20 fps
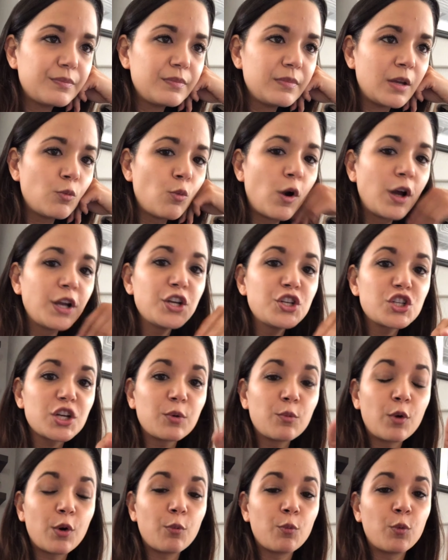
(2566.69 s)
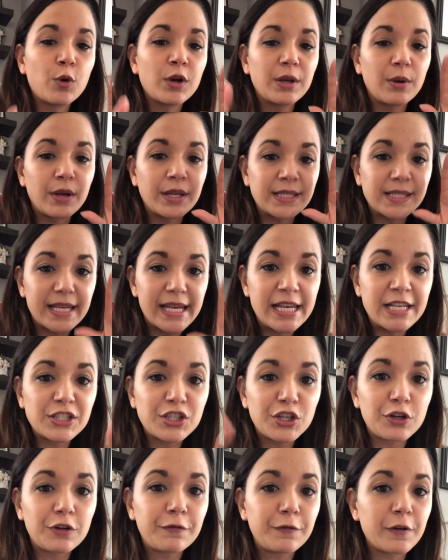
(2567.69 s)
it's
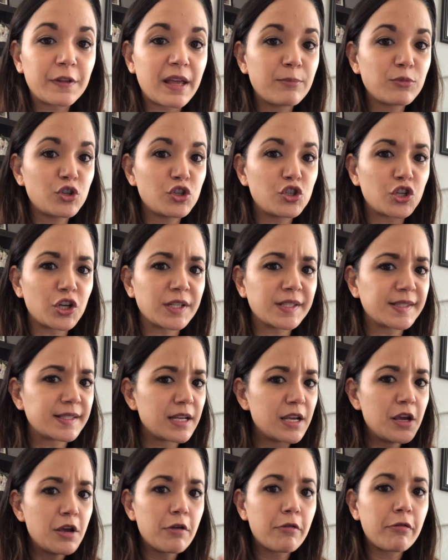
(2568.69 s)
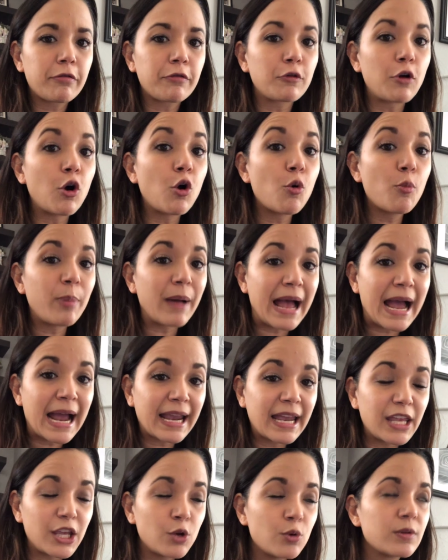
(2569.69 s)
easier for them to just throw
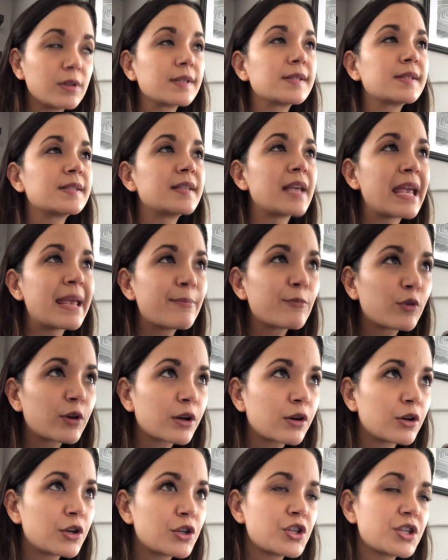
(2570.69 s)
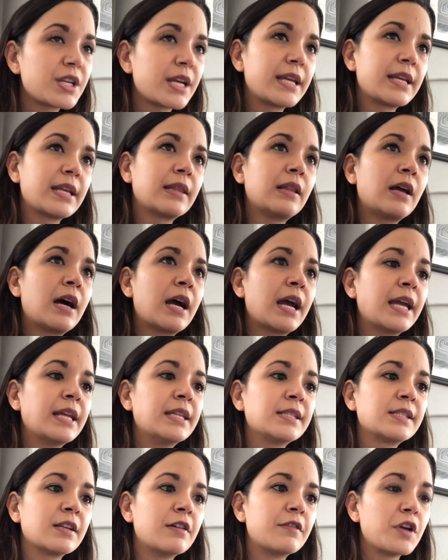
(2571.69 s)
back at you the same regurgitated
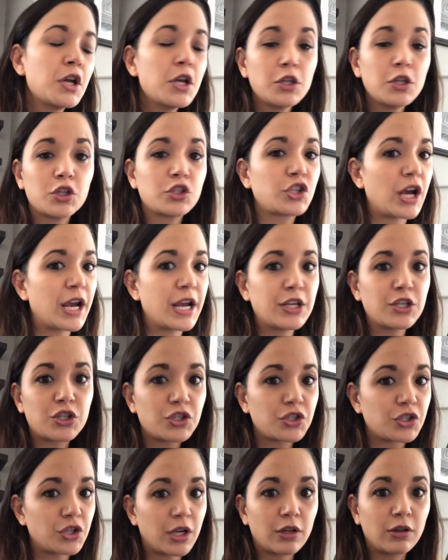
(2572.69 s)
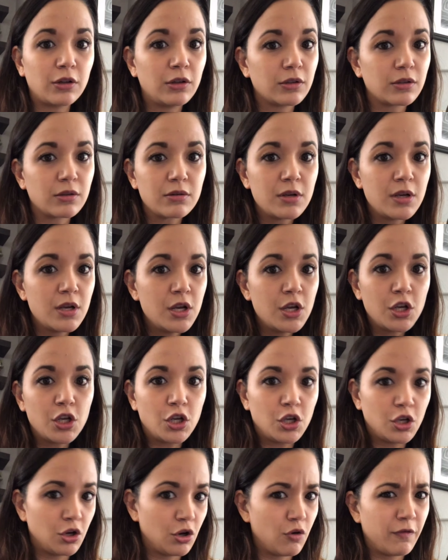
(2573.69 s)
lines of the science is settled,
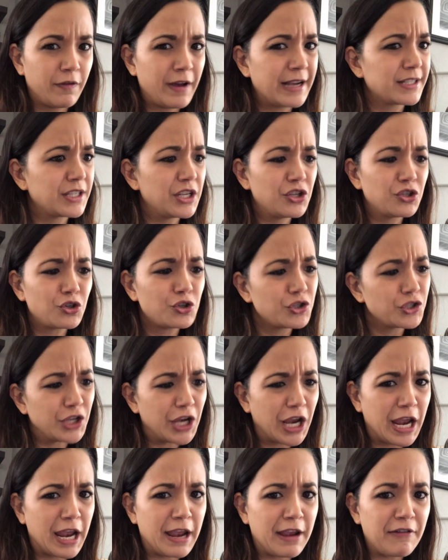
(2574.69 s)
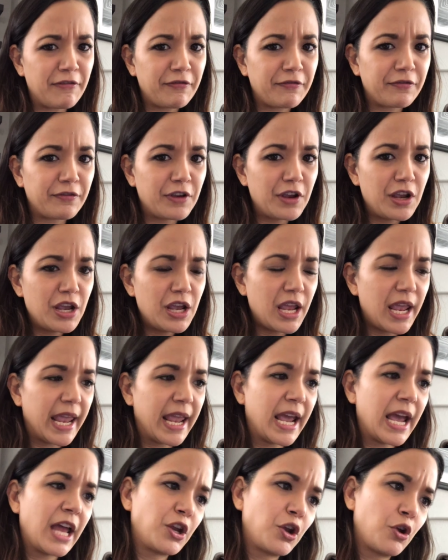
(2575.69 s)
you know, vaccines are safe,
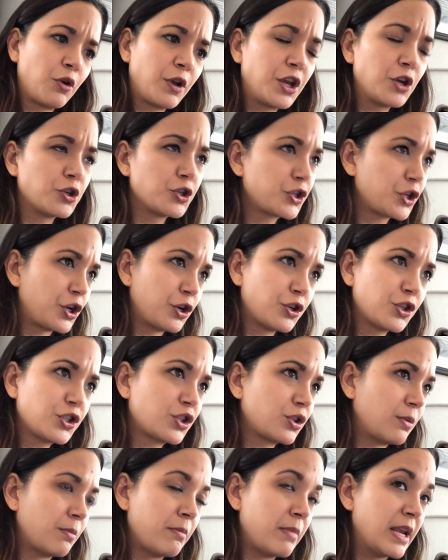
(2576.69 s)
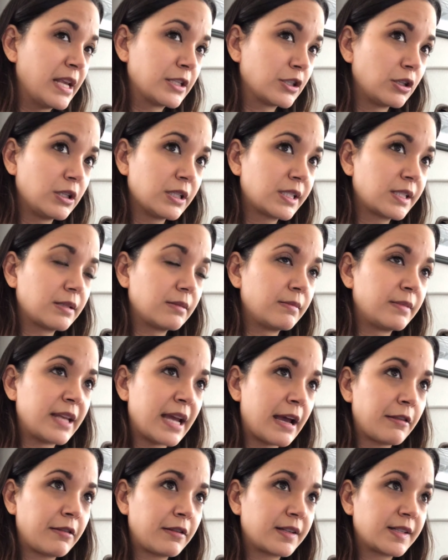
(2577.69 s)
and you know, here's measles
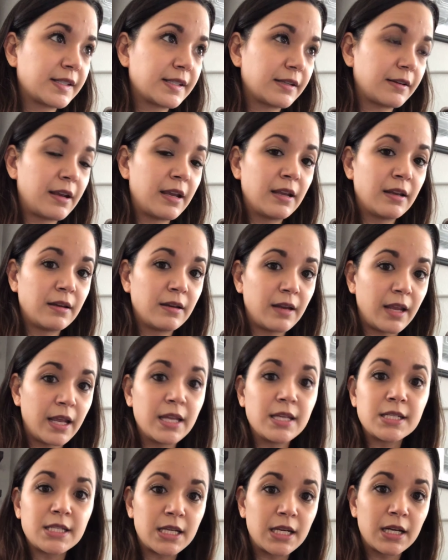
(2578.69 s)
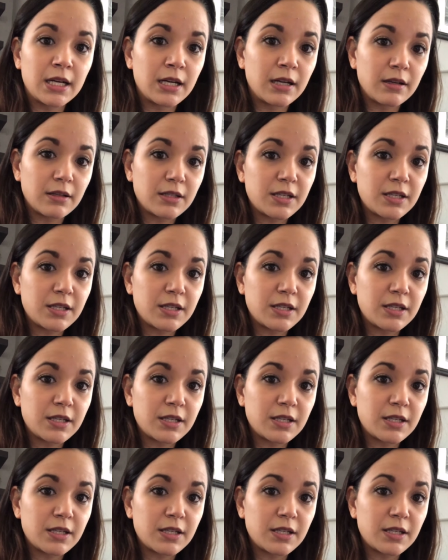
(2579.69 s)
deaths in India to